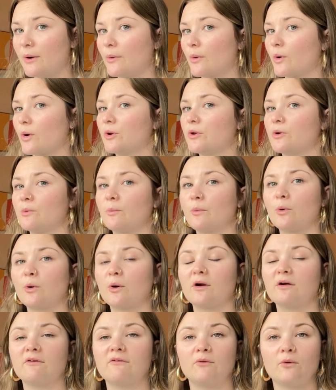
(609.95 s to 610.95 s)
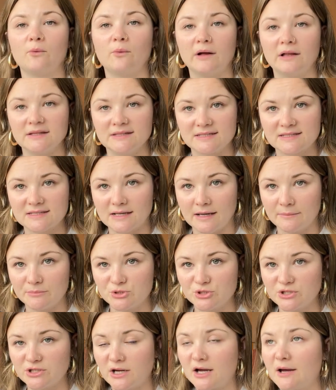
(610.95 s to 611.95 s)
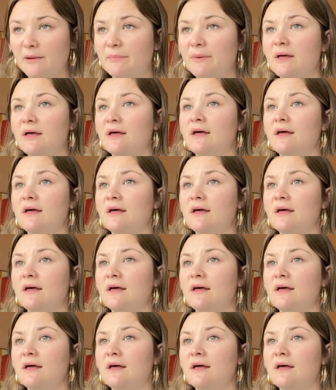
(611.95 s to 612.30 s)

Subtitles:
or you're more of a one-stop shop,